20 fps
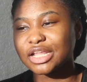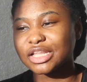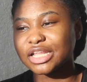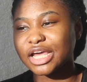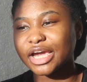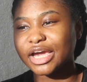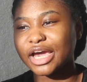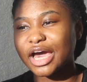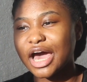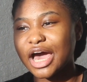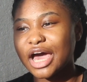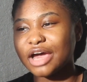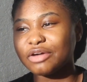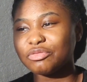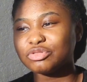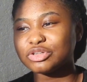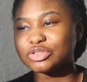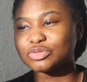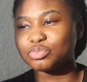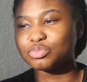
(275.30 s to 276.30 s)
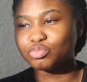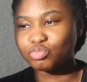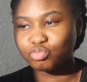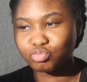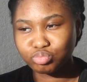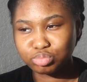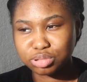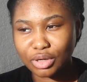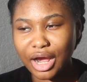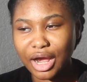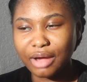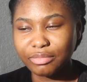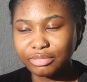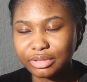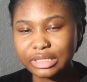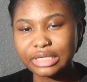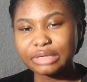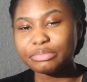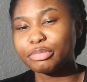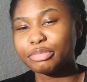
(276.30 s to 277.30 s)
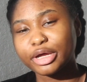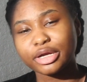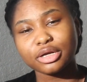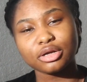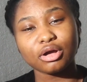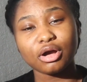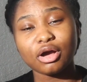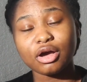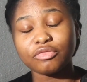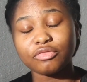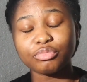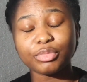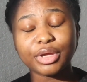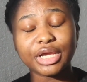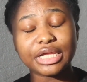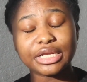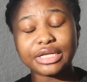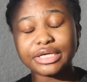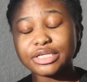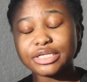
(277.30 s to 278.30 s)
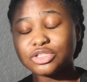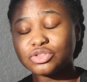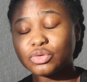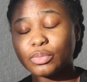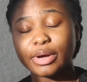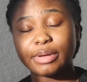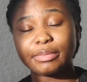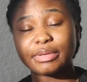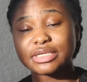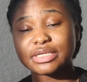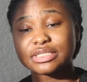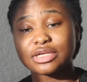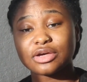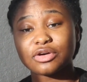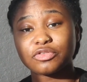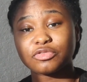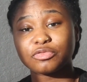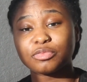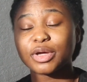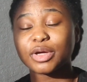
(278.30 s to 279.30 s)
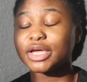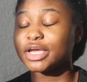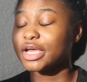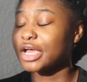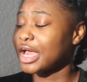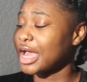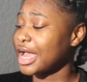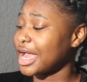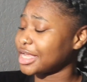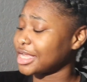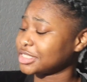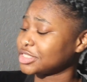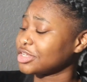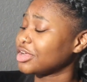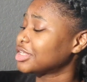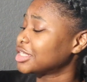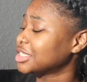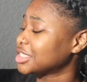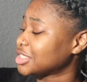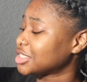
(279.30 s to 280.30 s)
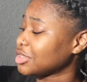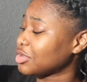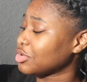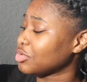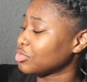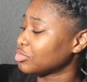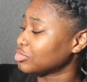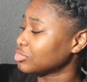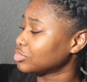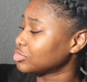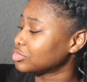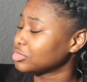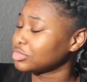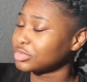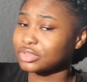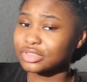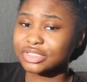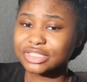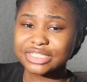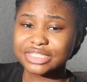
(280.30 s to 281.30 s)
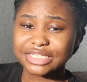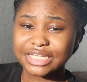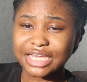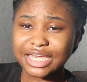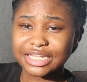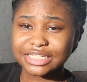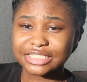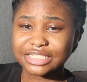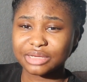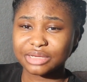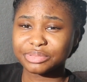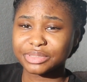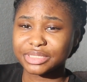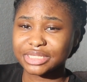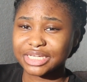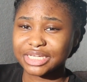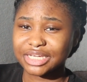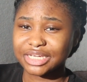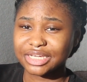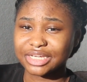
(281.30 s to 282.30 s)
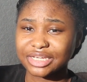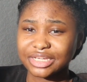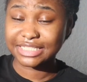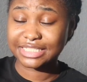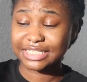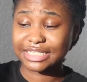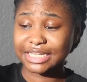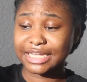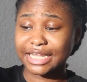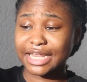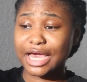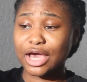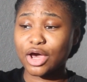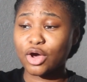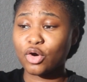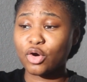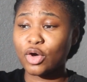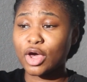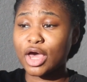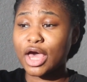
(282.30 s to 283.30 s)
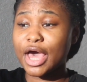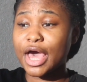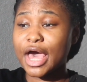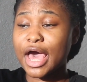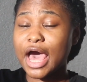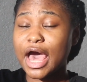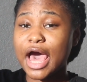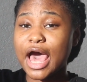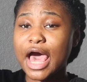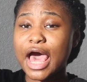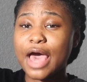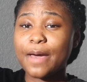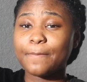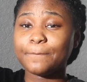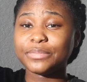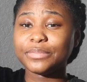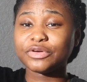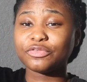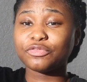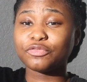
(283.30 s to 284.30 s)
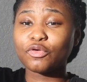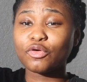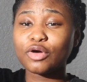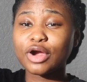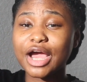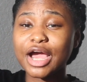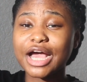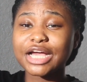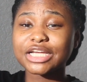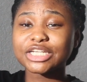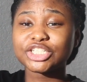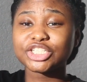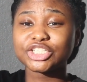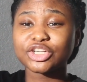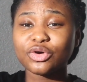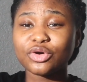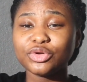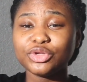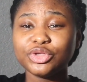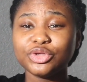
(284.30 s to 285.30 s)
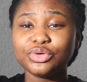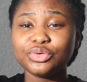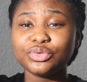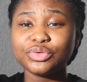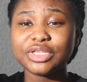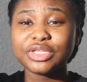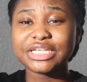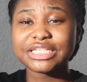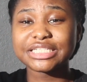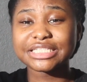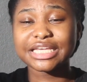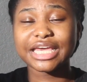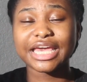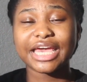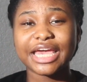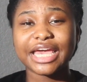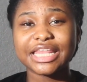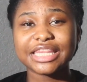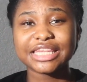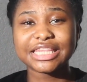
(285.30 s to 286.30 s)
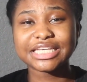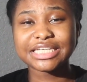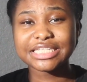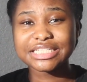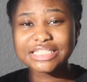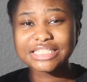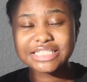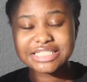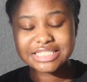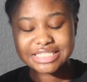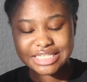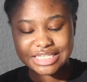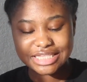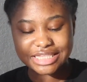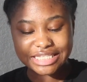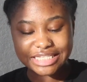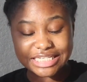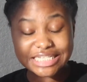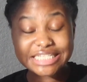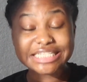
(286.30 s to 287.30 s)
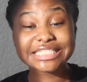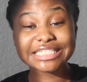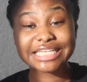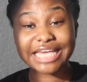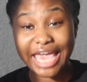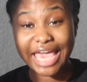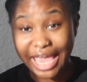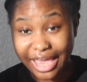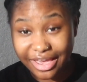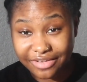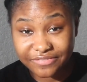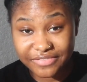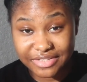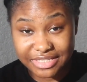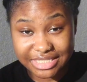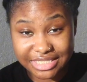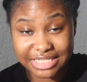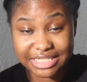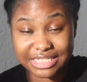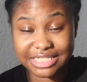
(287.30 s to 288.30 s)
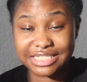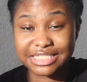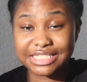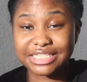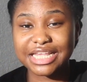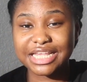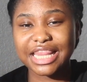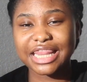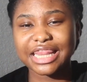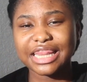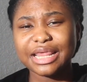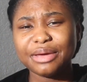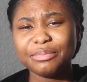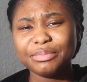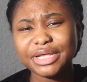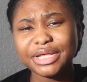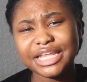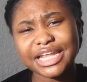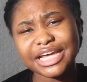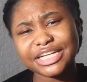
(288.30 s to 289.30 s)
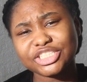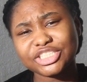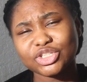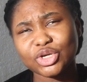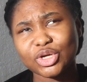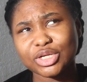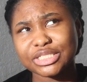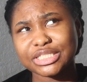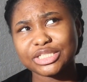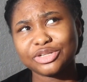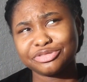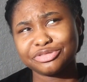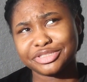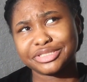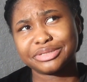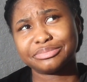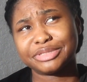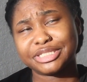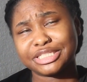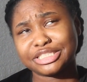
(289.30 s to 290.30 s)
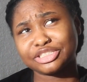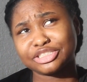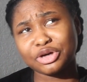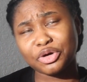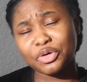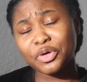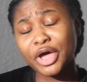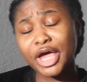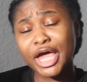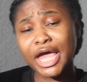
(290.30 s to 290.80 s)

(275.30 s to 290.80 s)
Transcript: like i was probably better off making an easel by myself but i saw this little stand type of thing now before i show you this this these canvases let me let y'all know something so